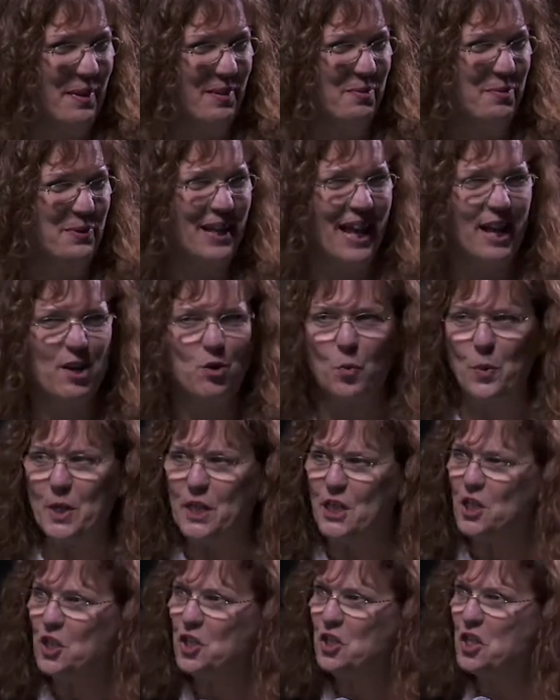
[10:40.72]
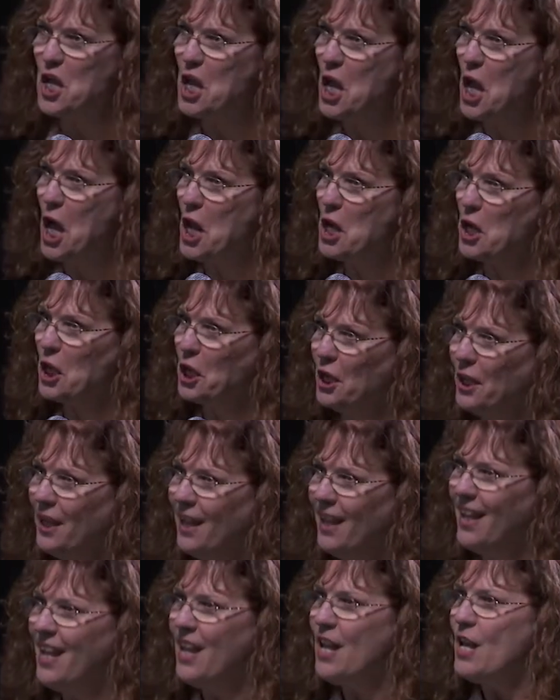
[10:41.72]
And we're like, we did.
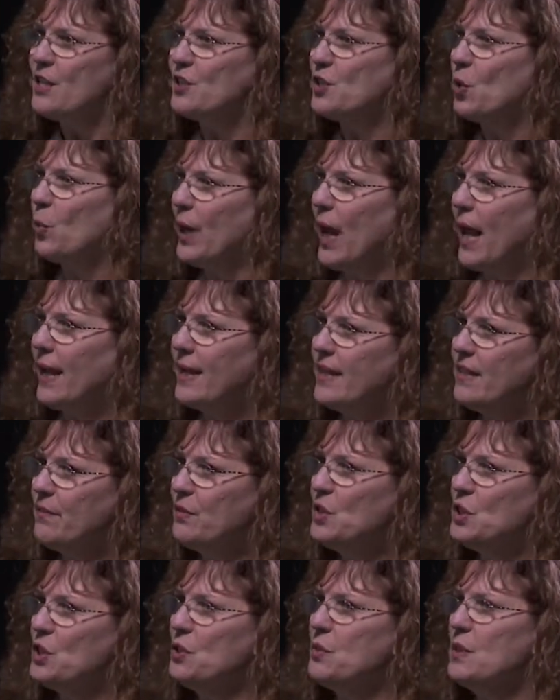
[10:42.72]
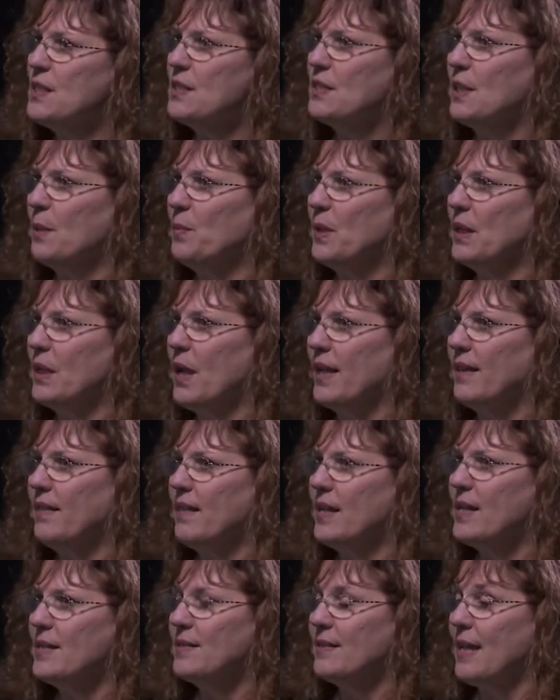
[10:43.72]
So when I give students something like
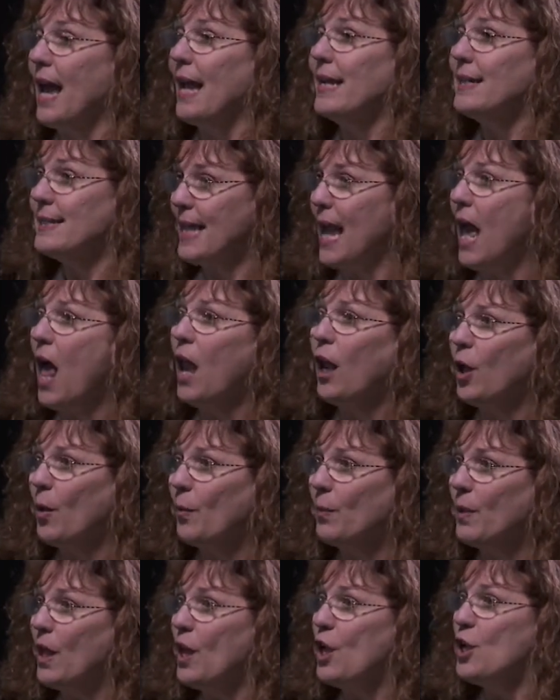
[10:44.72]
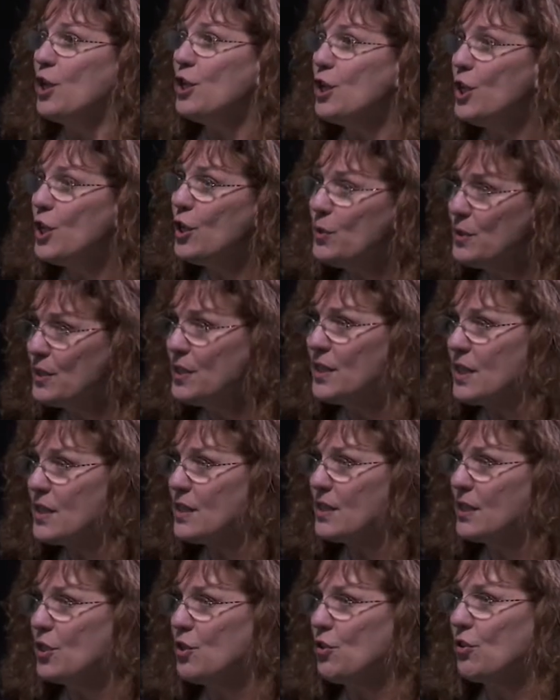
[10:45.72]
this, I tell them, use
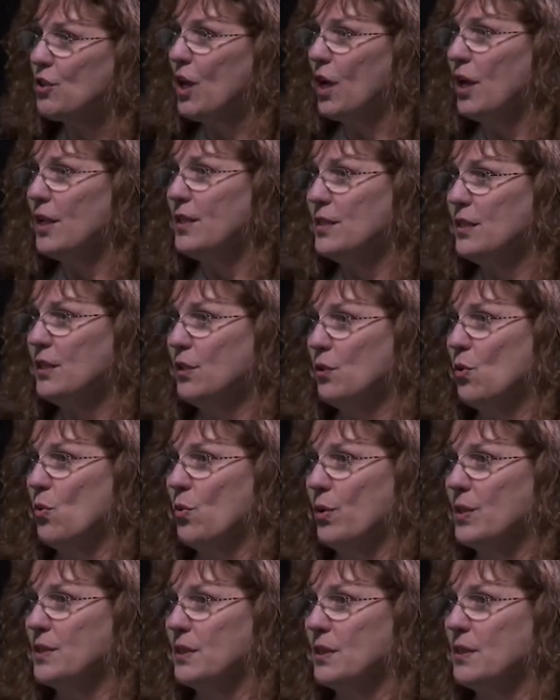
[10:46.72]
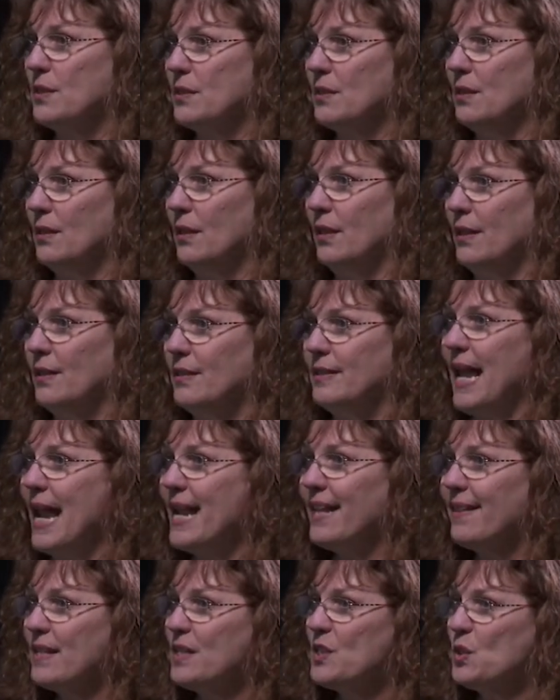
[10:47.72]
this in your content courses.
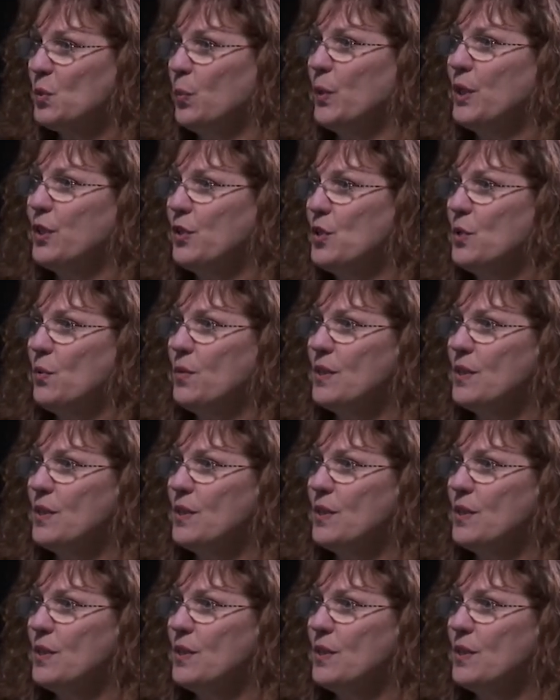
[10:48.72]
Take this with you.